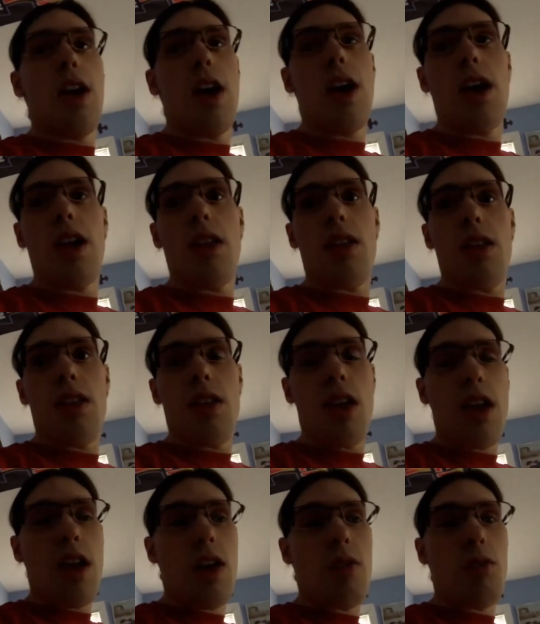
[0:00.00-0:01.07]
and
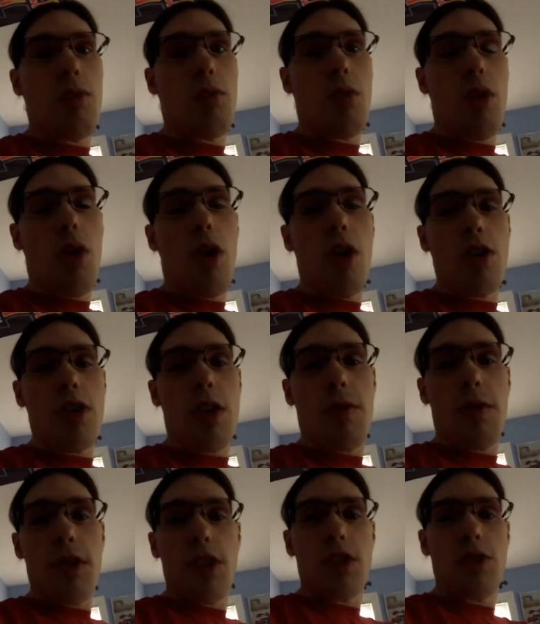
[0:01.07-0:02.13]
and then we're all set for the